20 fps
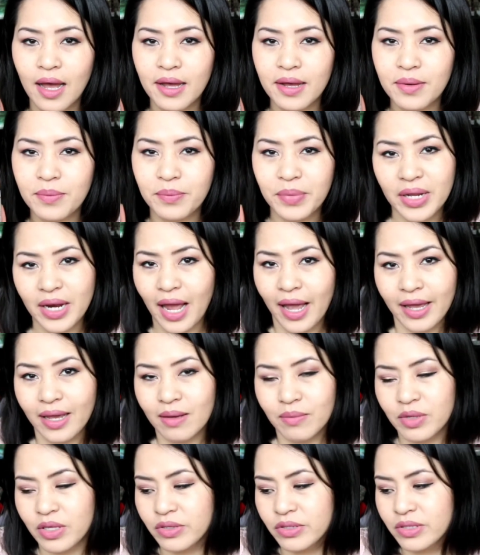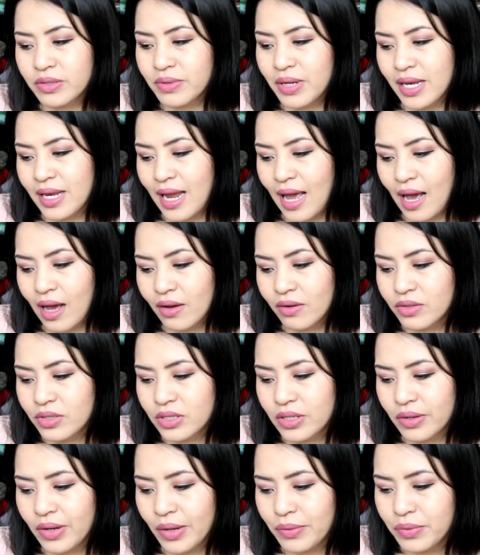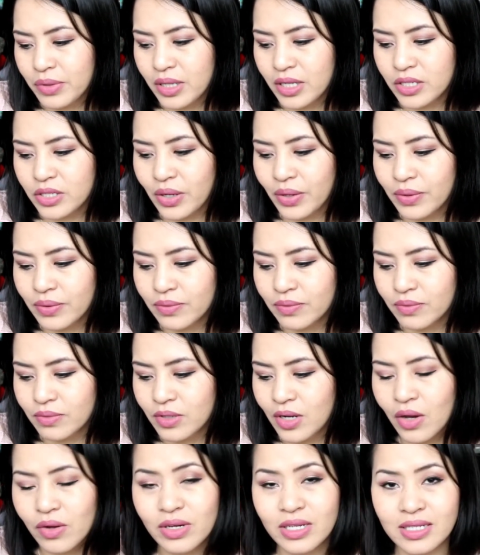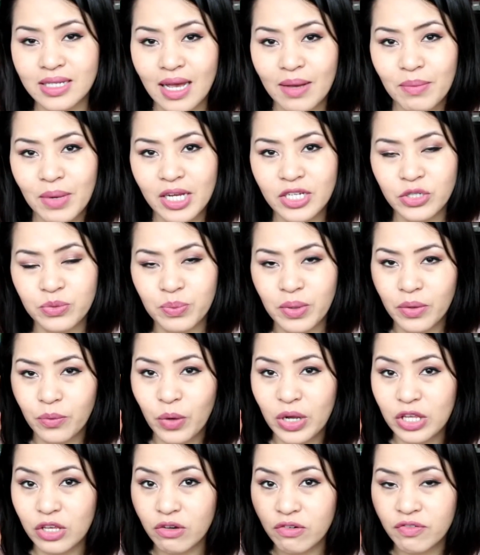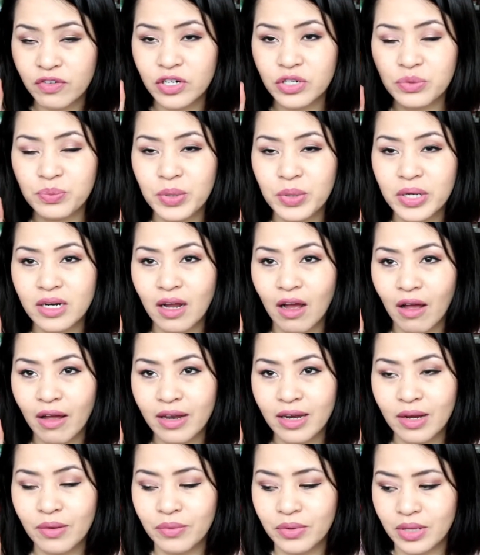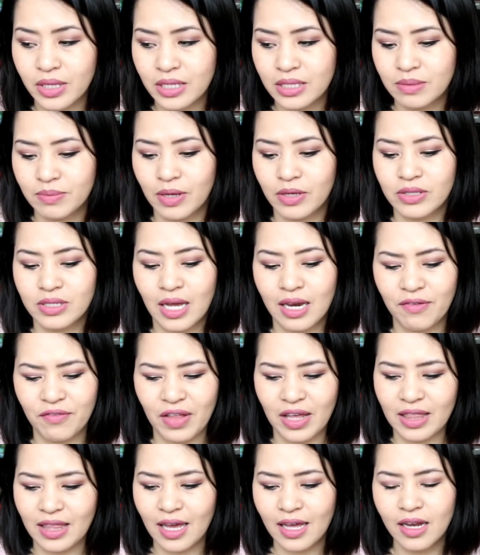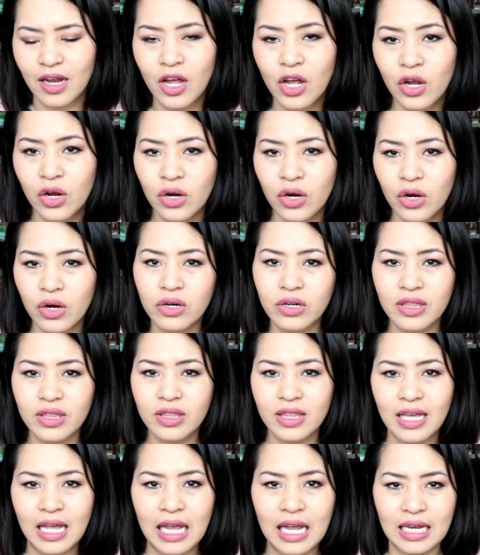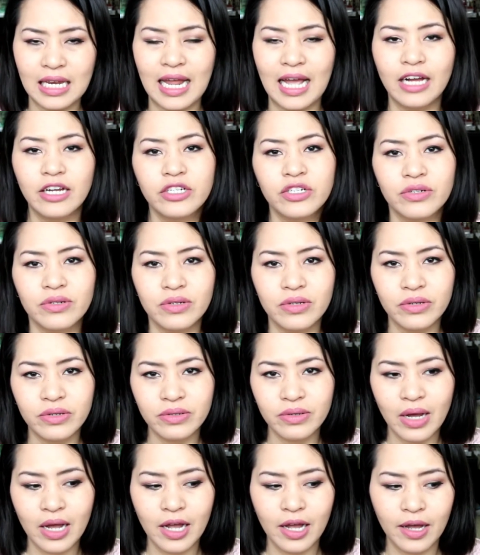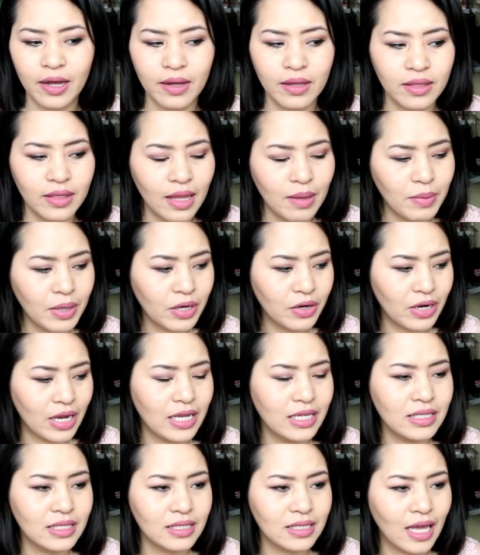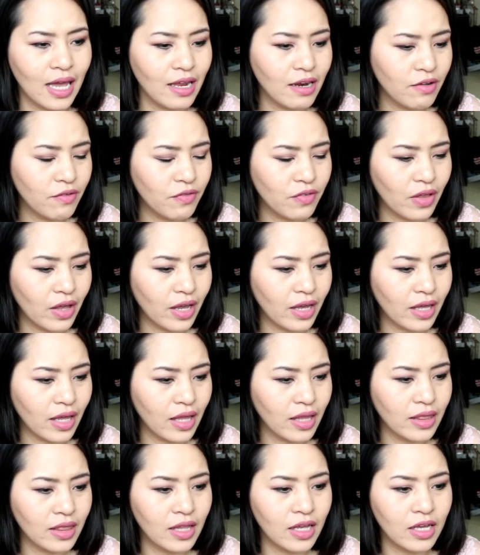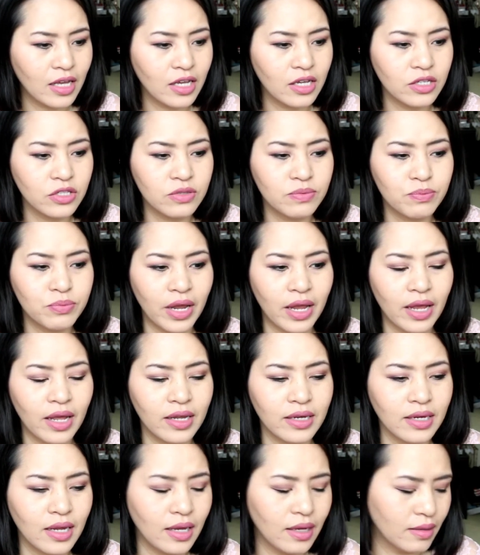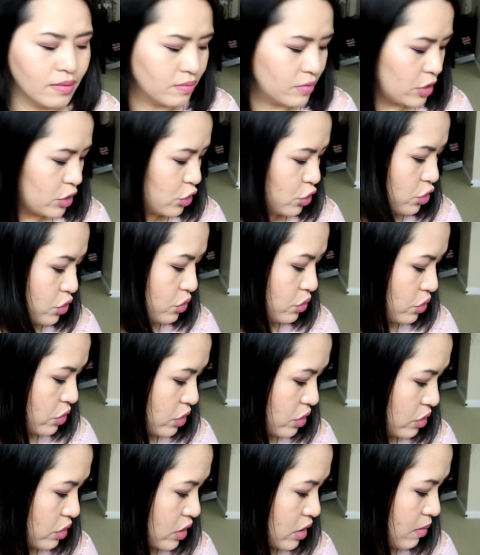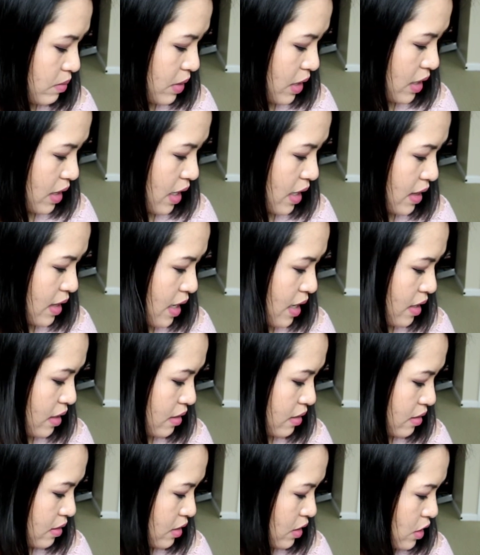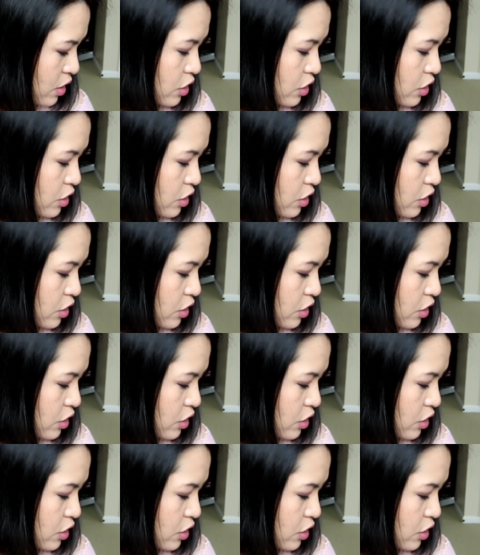But I am used to it now, so I really don't notice that much. But when you first put it on, it really smells kind of like that earthy, natural lemongrass, kind of like the brand the Juice or something like that.